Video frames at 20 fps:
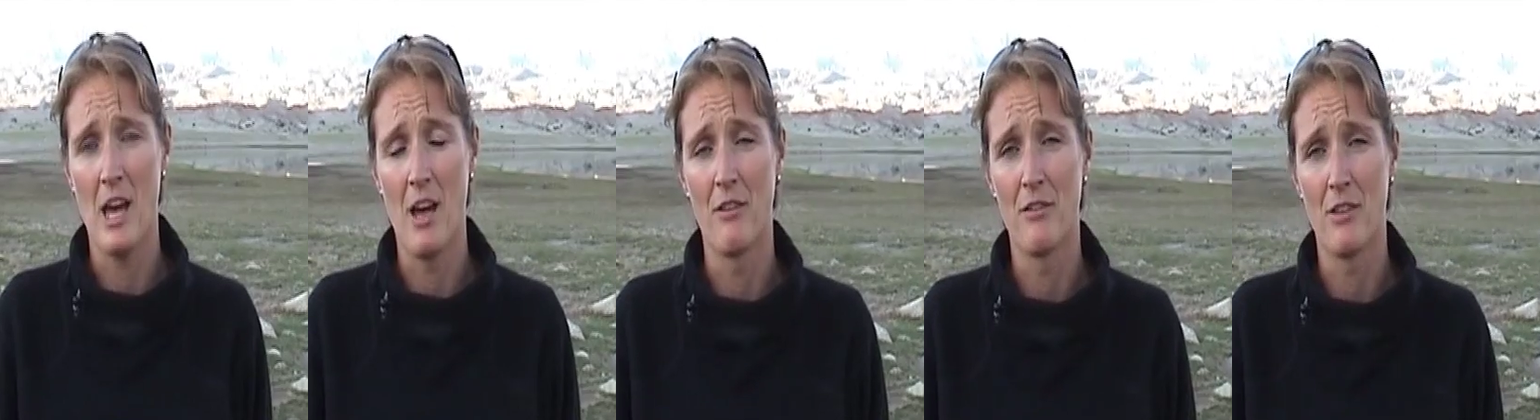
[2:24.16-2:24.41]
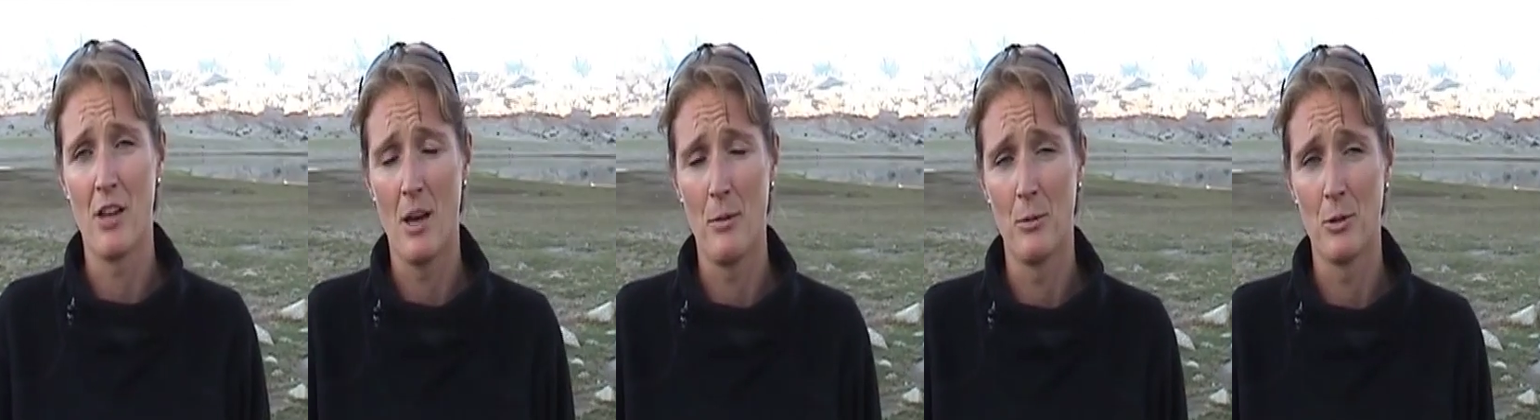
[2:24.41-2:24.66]
of
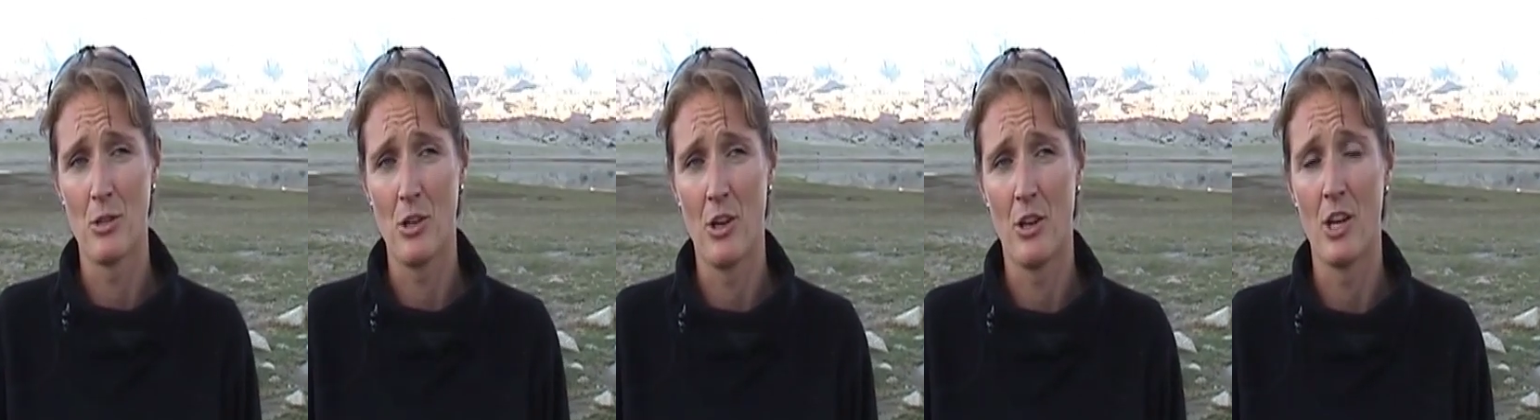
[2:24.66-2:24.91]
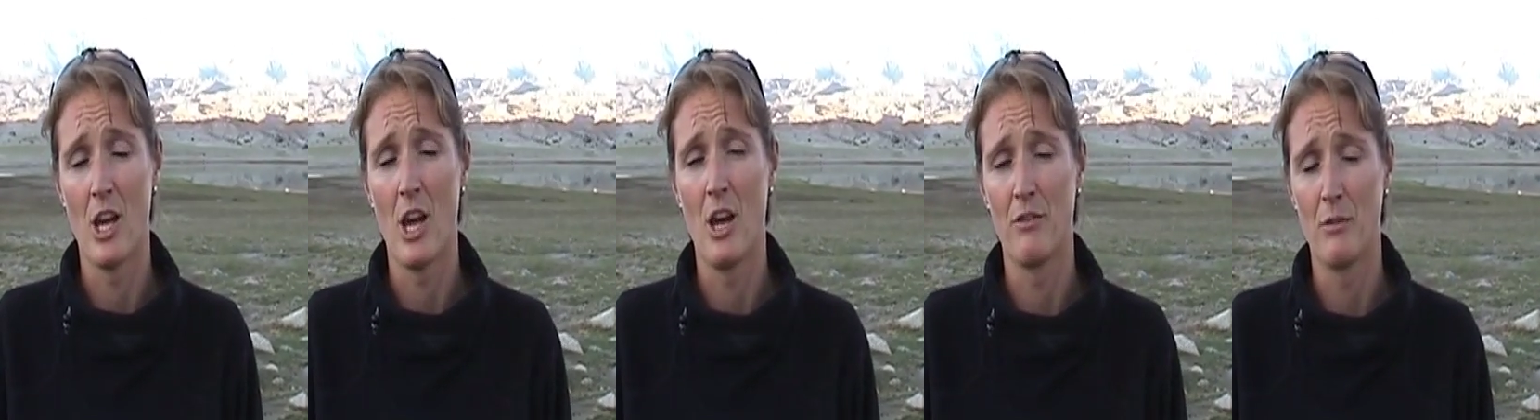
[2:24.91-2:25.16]
thermals on
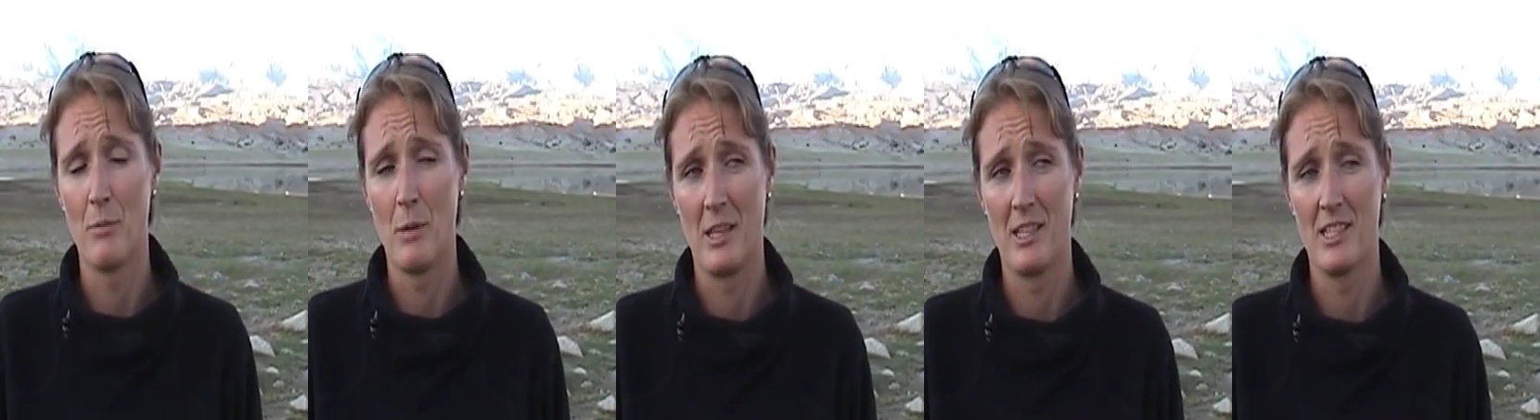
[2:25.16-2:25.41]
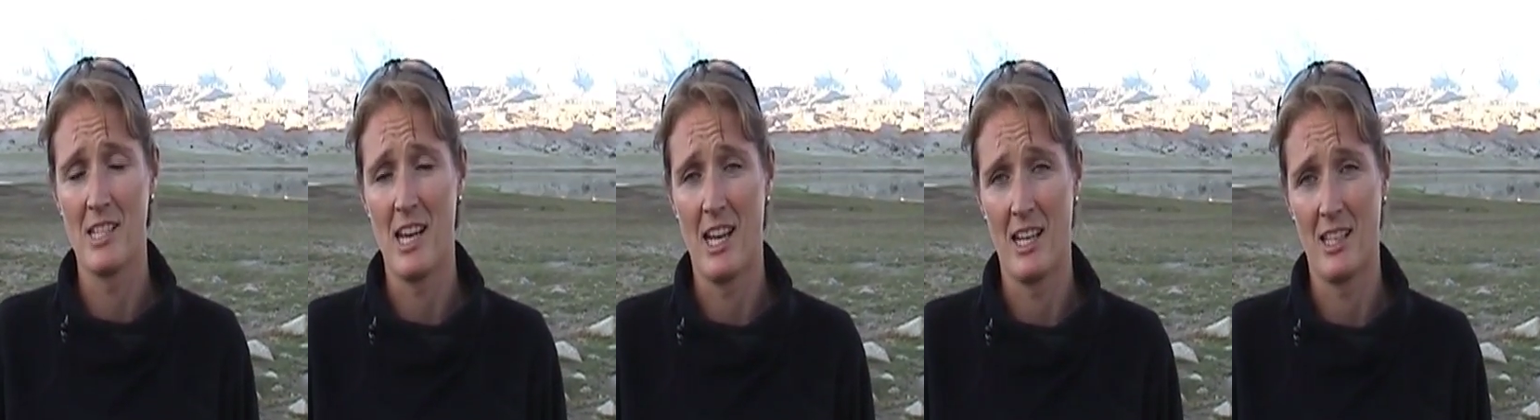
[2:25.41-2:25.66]
over by the
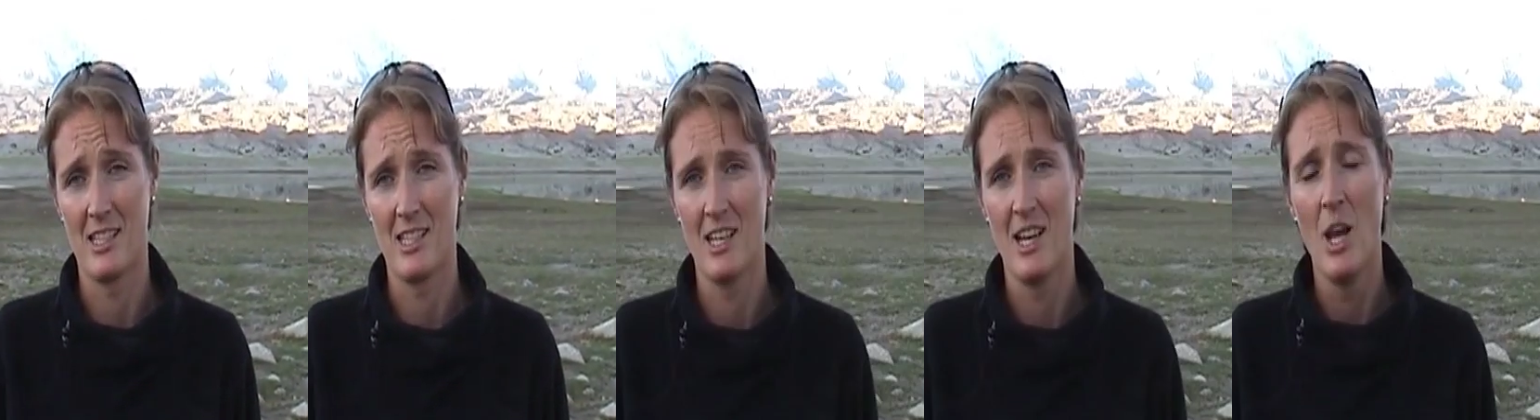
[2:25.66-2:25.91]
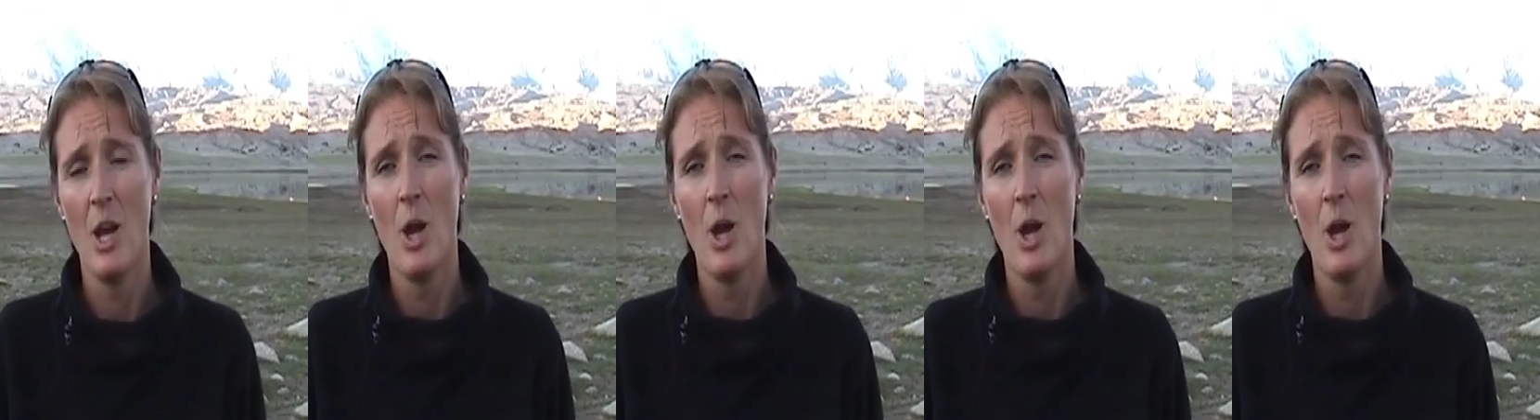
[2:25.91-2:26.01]
tents.